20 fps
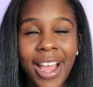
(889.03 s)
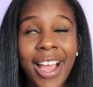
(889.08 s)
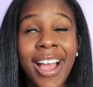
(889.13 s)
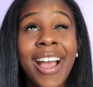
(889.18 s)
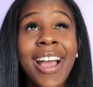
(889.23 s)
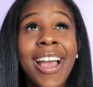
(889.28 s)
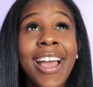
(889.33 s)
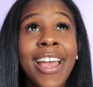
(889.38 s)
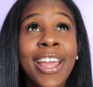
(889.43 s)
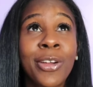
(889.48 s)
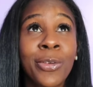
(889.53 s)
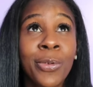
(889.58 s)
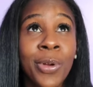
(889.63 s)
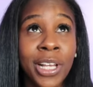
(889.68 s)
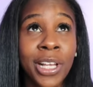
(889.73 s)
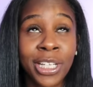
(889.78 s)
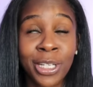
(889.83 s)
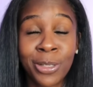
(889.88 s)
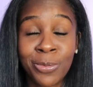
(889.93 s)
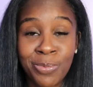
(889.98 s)
I
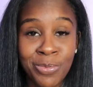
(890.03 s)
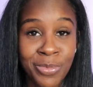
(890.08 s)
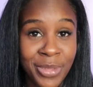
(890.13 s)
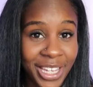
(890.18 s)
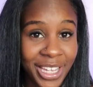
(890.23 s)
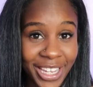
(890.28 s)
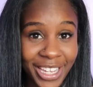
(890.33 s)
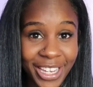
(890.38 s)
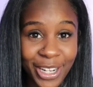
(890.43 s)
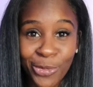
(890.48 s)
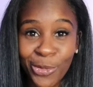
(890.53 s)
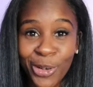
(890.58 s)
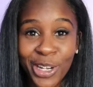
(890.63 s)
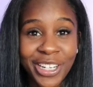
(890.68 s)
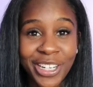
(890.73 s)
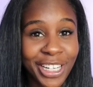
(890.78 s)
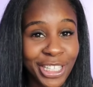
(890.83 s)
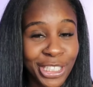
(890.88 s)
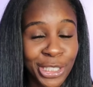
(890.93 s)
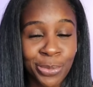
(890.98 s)
recommend
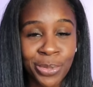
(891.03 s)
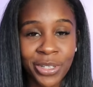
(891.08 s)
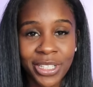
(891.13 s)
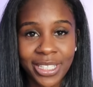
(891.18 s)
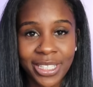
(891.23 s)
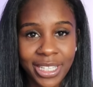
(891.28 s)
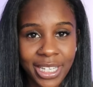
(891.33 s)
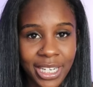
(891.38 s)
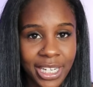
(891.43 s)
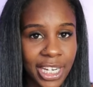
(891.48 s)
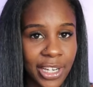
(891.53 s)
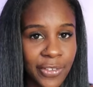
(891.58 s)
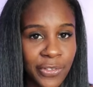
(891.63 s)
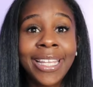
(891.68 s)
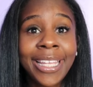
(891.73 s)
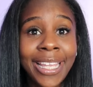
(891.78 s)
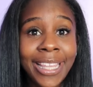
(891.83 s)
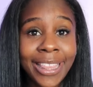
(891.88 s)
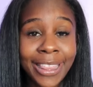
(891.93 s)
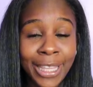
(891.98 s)
100%
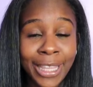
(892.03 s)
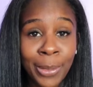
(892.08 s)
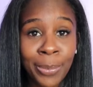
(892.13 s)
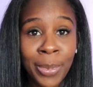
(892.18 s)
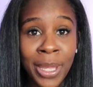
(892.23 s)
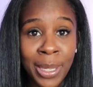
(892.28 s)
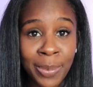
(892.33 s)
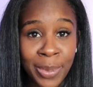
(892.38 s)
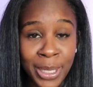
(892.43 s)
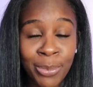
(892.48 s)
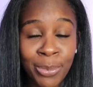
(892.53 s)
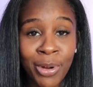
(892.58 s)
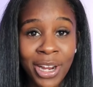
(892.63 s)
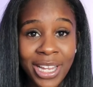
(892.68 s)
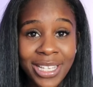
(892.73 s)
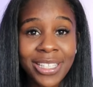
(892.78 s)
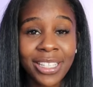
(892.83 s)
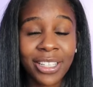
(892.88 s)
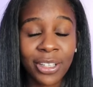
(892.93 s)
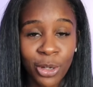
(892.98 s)
get the baby
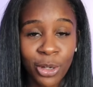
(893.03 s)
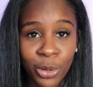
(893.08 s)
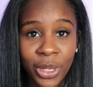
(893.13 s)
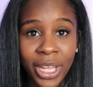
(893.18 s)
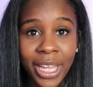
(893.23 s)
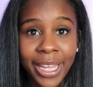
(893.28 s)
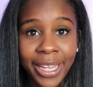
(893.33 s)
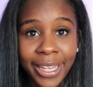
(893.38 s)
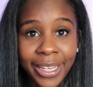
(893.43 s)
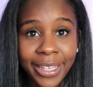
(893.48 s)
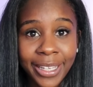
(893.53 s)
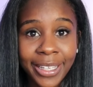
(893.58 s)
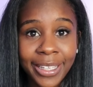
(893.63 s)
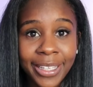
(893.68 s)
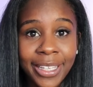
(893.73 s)
Brezza, okay?